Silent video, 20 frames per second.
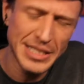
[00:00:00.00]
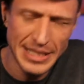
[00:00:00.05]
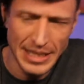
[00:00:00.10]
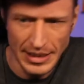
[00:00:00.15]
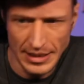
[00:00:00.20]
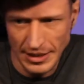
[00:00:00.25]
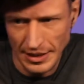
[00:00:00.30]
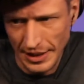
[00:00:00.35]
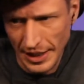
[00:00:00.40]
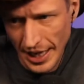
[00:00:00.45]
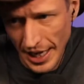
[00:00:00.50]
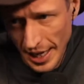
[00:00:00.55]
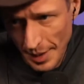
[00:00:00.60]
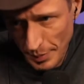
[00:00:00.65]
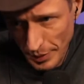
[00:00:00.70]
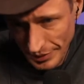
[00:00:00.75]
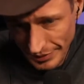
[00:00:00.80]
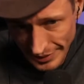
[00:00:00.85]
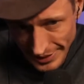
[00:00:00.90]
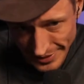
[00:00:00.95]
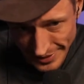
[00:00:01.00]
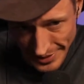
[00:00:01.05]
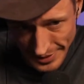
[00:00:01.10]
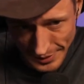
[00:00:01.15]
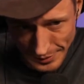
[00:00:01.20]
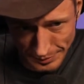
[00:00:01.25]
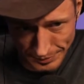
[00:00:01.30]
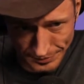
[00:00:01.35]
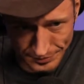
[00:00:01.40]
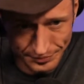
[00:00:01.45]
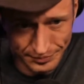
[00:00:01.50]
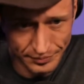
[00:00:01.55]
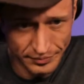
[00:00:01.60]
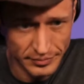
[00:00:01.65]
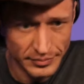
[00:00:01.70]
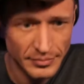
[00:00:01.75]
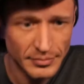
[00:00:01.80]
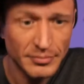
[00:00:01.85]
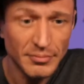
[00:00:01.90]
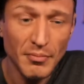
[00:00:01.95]
state and capitalism.
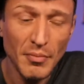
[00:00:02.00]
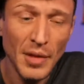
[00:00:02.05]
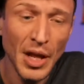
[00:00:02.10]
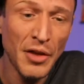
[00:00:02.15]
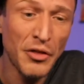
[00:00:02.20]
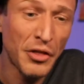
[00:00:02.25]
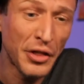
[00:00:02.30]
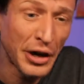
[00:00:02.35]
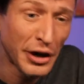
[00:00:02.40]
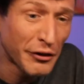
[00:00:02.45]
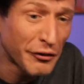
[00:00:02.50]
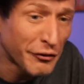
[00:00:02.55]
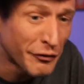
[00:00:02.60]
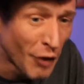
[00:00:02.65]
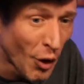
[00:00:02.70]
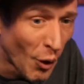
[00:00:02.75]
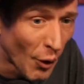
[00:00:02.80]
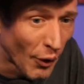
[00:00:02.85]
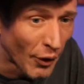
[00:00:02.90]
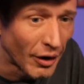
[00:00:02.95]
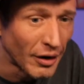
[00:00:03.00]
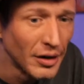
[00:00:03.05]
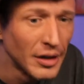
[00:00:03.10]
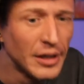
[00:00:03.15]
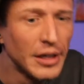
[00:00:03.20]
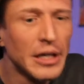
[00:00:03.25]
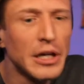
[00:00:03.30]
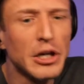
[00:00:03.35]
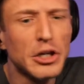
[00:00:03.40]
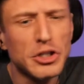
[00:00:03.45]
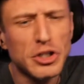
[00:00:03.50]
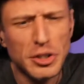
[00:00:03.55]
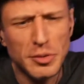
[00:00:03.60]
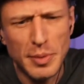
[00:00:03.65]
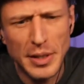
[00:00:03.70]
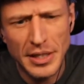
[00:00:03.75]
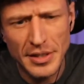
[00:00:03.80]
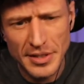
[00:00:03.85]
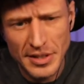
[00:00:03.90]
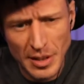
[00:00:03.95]
Therefore, just
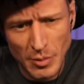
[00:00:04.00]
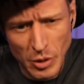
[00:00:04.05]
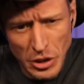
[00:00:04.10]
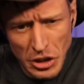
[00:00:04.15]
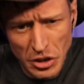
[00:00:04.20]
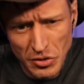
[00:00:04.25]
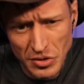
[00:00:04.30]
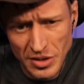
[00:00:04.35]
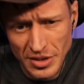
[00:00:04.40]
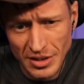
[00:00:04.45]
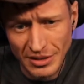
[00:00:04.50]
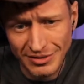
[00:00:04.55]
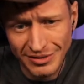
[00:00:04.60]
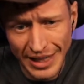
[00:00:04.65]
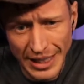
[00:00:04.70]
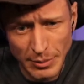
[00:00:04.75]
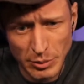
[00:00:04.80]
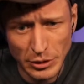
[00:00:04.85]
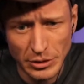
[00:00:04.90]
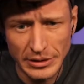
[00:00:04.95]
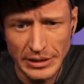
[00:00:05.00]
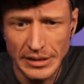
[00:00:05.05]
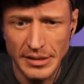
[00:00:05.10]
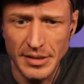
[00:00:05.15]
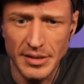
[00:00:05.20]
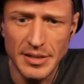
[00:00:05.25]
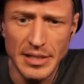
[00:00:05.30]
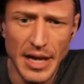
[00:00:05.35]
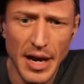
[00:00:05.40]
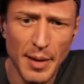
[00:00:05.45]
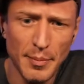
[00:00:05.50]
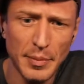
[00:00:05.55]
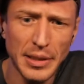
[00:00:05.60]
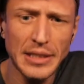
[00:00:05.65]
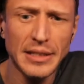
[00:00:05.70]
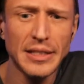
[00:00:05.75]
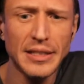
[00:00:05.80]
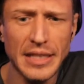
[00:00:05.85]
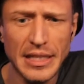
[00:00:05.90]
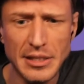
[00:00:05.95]
because someone uses a label, it does not
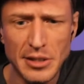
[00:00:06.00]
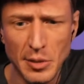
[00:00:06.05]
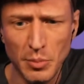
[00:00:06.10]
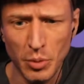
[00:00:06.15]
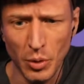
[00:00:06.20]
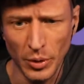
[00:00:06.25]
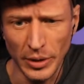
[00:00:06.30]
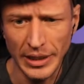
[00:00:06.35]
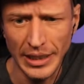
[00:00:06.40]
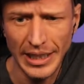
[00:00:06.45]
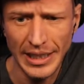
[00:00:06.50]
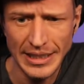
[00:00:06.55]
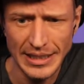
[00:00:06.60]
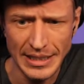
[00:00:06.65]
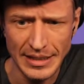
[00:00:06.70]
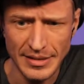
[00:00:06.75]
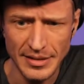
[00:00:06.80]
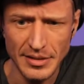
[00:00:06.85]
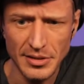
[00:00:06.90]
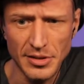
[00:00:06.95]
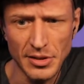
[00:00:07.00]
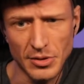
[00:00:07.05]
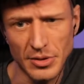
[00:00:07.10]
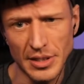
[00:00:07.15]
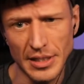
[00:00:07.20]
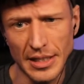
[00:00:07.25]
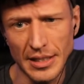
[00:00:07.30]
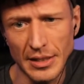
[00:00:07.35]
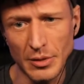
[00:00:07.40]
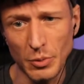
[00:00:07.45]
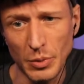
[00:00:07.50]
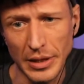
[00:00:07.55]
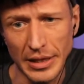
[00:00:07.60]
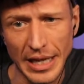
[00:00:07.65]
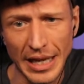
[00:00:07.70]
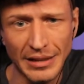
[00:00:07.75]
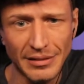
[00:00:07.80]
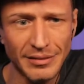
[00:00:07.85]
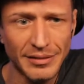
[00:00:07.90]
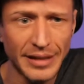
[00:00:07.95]
mean that they support the ideas associated with
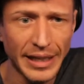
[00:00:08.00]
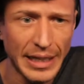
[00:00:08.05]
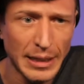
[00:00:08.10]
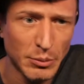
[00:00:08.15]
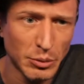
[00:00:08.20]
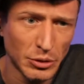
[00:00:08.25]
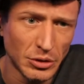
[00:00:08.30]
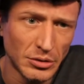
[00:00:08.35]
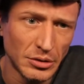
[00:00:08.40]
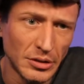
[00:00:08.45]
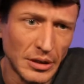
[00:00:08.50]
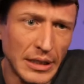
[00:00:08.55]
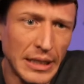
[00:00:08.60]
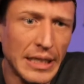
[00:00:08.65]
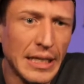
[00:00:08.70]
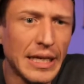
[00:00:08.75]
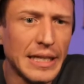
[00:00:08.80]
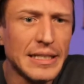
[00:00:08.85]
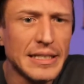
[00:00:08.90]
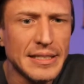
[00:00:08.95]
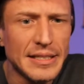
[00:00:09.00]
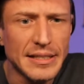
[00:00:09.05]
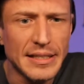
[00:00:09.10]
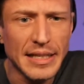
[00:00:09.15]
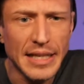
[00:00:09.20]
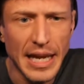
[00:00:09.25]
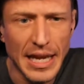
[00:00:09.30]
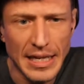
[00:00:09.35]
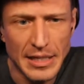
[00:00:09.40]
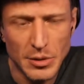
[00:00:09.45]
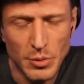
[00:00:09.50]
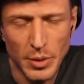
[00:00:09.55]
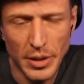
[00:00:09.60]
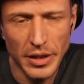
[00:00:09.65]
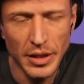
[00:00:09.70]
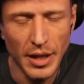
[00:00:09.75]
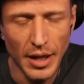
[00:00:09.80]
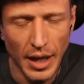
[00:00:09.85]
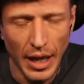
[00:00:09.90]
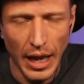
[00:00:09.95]
that label. And this is the case
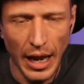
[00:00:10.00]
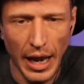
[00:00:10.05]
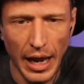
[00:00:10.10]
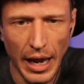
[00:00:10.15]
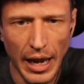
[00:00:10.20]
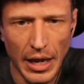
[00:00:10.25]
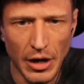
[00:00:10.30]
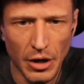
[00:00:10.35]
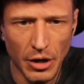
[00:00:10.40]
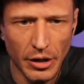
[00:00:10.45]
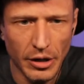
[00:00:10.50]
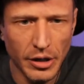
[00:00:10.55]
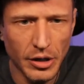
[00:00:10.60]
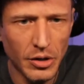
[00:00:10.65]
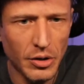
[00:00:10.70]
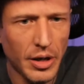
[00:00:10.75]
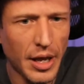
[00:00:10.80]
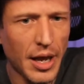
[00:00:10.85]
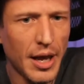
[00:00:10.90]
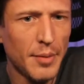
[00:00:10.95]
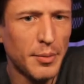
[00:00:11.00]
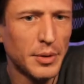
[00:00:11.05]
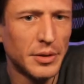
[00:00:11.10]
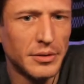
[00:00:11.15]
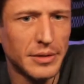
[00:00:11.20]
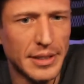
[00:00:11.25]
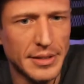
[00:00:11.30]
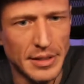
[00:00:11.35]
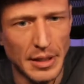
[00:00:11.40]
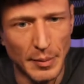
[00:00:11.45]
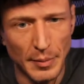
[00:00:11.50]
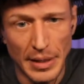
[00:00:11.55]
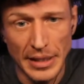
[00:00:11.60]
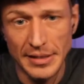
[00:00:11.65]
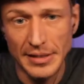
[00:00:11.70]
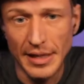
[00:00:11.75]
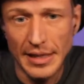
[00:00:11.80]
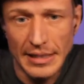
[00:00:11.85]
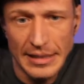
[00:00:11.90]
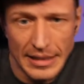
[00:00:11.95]
with anarcho-capitalism.
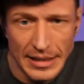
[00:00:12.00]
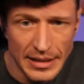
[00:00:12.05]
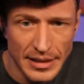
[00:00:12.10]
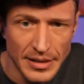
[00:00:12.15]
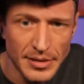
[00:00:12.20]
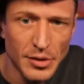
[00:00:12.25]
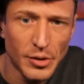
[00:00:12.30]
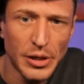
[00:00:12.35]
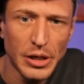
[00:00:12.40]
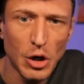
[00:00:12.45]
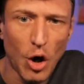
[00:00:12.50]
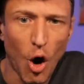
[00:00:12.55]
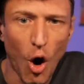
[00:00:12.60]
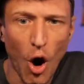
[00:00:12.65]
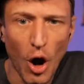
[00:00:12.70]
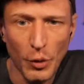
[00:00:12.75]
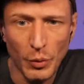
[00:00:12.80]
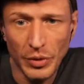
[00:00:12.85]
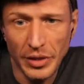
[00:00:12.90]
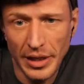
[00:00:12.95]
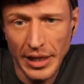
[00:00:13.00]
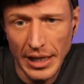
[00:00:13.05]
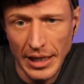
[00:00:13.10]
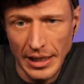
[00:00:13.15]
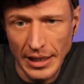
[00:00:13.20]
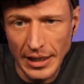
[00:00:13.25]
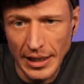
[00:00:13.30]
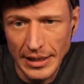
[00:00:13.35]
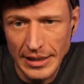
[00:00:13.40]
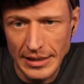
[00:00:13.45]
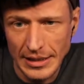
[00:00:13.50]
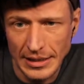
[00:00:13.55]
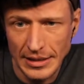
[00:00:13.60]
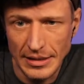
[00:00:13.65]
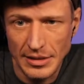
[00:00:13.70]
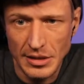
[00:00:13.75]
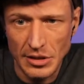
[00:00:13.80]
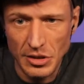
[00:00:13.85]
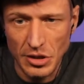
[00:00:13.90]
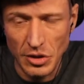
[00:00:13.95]
Its ideas are at odds with the key
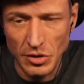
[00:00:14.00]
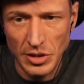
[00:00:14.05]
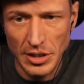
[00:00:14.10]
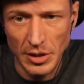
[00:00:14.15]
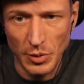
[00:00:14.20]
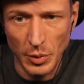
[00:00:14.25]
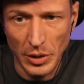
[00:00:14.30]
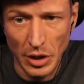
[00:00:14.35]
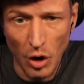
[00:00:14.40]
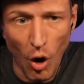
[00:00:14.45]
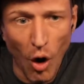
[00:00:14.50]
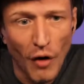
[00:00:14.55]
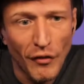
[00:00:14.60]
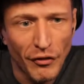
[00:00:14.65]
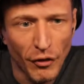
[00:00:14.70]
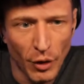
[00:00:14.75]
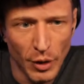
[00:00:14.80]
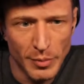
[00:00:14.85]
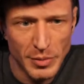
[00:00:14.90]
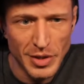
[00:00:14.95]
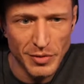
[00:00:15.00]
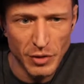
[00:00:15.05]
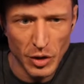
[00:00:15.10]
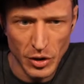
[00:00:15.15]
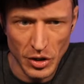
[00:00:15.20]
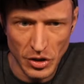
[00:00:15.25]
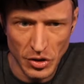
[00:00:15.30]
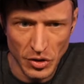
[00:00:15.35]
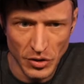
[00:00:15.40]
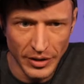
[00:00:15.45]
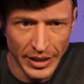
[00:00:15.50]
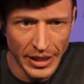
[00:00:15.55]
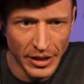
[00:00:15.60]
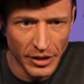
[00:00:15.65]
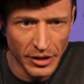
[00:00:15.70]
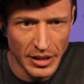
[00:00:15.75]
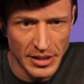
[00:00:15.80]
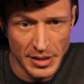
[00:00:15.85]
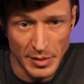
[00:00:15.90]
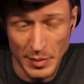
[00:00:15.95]
ideas associated with all forms of traditional
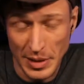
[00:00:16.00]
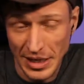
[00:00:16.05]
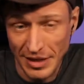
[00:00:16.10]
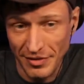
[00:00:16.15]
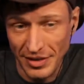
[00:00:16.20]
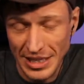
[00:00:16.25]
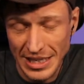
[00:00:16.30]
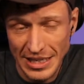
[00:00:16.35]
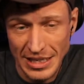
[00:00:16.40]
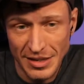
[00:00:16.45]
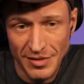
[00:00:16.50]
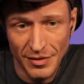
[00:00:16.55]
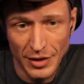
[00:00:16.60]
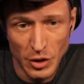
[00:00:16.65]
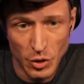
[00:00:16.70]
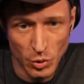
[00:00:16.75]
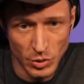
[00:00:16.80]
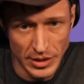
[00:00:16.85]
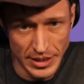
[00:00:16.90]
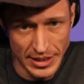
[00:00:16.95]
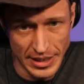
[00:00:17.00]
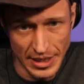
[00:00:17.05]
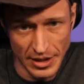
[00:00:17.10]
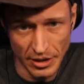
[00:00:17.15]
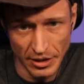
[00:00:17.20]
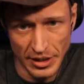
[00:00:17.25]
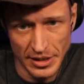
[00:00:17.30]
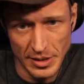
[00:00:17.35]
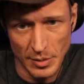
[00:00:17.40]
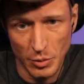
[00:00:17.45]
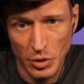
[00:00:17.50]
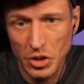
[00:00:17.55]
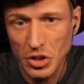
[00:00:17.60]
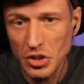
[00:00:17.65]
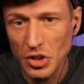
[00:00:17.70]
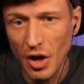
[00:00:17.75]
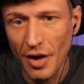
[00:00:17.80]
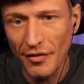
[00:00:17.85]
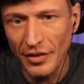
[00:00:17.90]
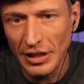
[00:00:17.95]
anarchism, even individualist anarchism, which
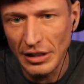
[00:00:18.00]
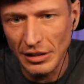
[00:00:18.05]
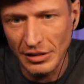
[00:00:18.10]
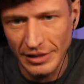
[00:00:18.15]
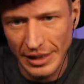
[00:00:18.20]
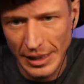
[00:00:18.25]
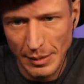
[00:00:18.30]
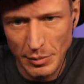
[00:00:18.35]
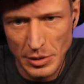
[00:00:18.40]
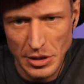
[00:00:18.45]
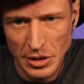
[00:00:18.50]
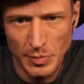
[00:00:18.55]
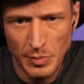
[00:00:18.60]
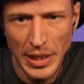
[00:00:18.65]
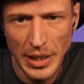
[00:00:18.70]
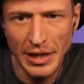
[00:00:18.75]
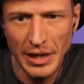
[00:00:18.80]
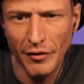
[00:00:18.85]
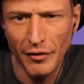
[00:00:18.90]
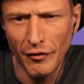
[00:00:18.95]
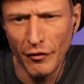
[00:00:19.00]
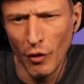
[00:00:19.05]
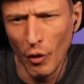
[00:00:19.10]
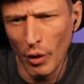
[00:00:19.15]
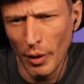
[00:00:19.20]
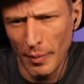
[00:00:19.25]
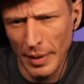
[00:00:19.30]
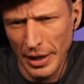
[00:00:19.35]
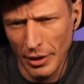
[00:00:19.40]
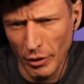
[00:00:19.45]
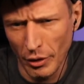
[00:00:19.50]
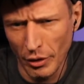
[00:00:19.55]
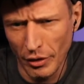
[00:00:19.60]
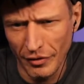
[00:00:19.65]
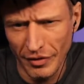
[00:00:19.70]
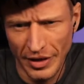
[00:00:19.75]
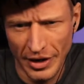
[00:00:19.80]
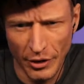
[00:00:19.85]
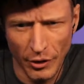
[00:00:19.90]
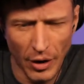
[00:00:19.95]
is often claimed as being a forebearer
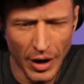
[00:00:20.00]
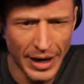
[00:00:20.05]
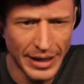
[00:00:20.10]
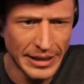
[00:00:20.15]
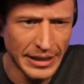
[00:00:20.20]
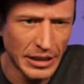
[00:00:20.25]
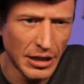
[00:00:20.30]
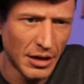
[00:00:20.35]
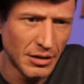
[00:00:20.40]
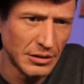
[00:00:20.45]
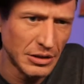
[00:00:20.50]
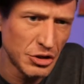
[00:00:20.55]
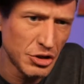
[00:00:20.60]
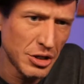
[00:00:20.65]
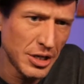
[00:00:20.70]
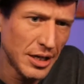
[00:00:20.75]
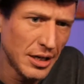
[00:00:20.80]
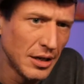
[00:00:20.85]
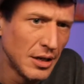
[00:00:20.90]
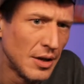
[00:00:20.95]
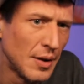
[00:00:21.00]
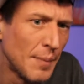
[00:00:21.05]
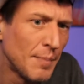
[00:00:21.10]
of their ideology.